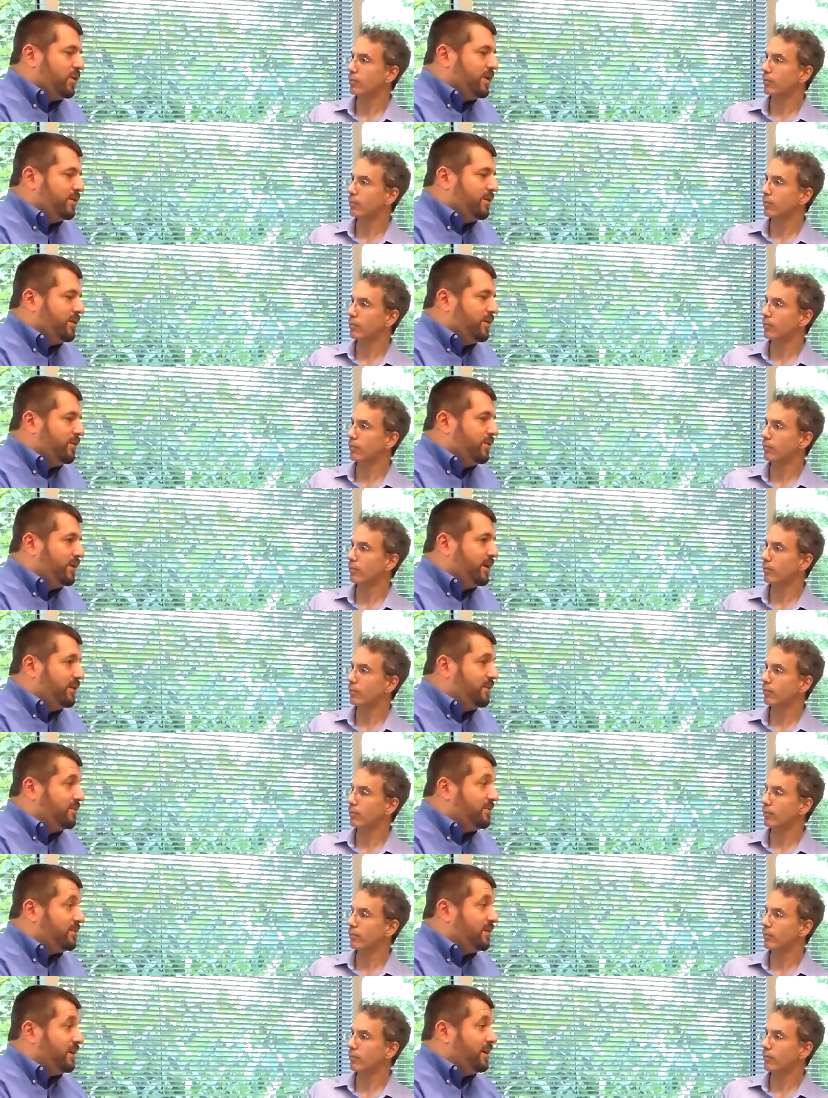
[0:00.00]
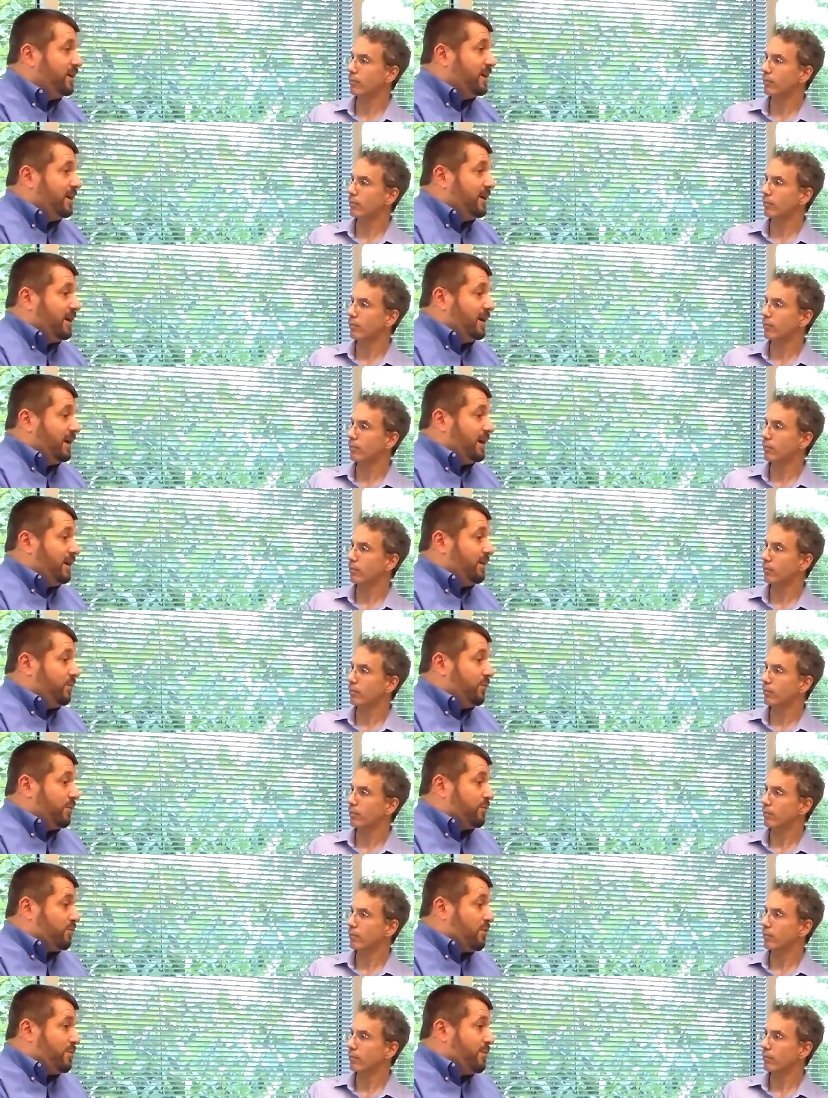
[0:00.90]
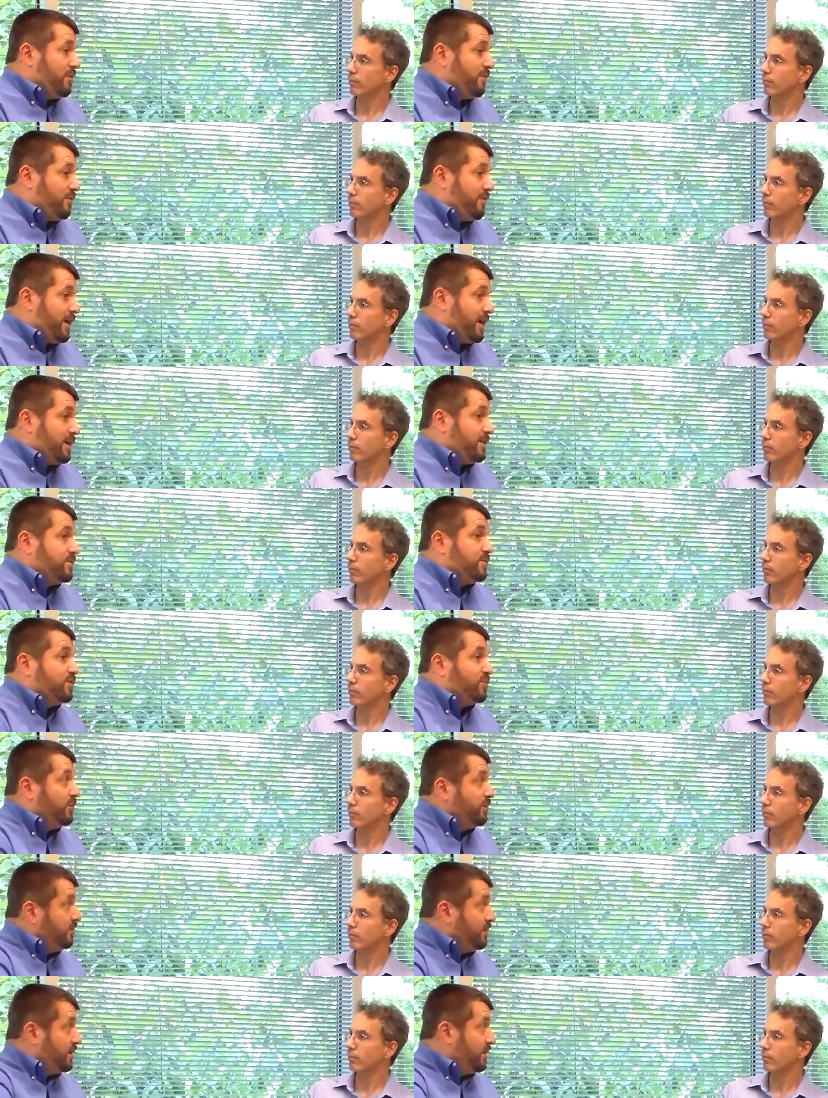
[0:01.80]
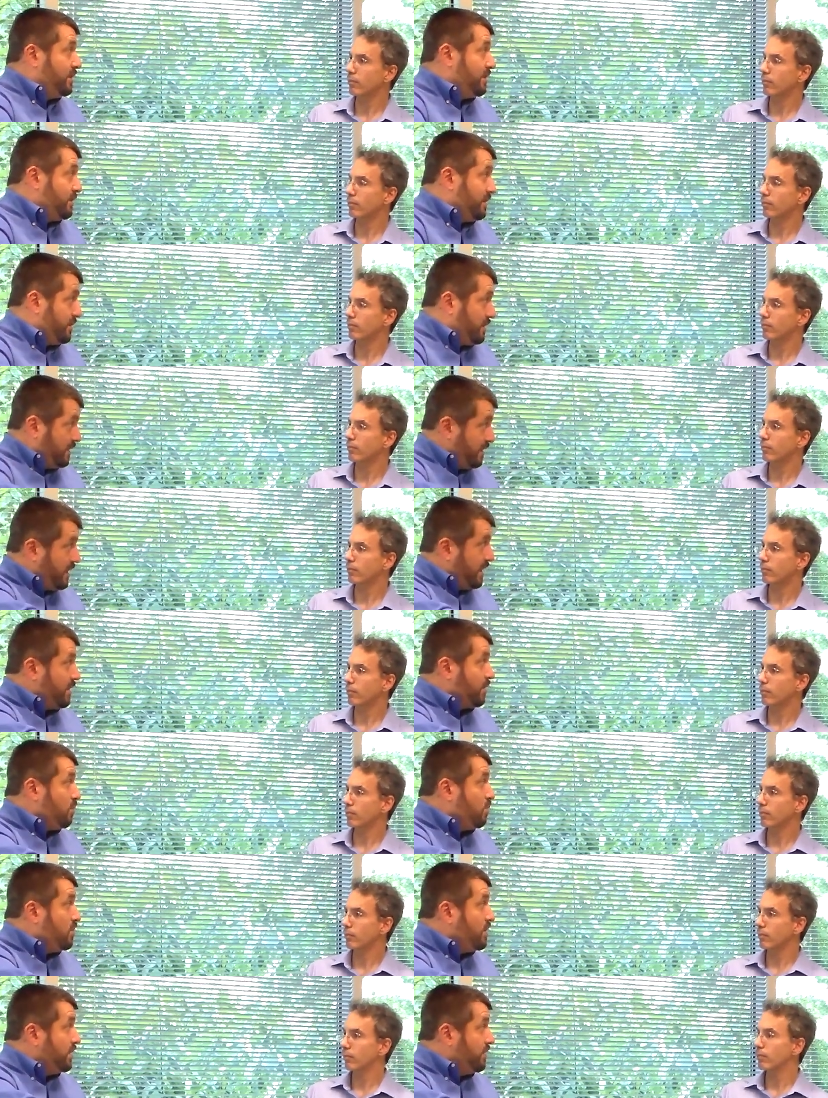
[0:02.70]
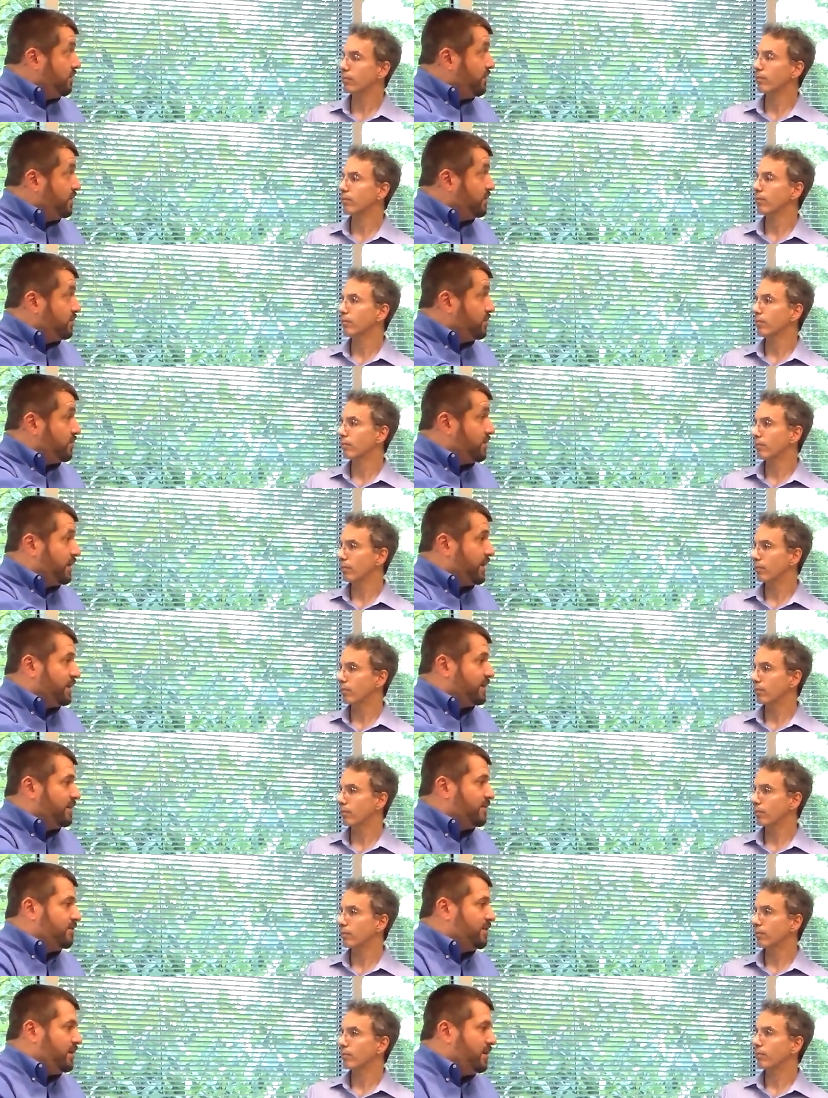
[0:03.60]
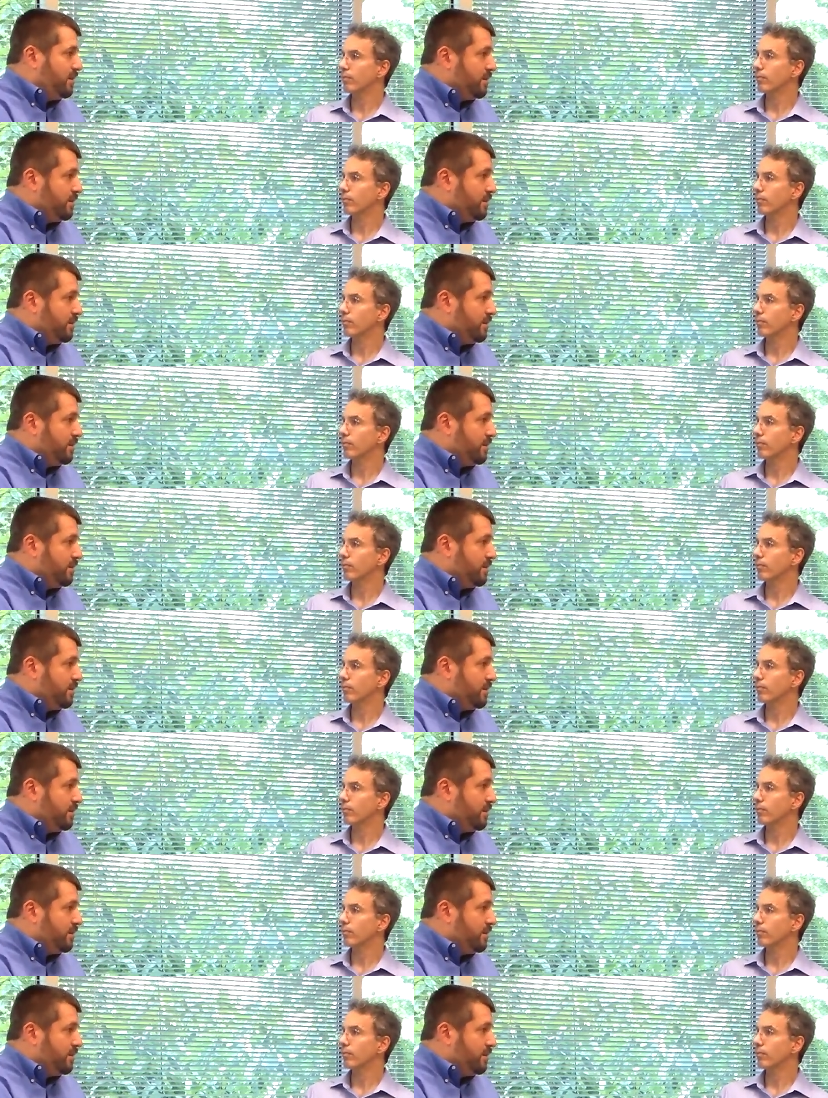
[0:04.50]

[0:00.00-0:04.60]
Speaker 1: what you're doing is with remote P H Y, you're just moving the layer one, the physical connectivity.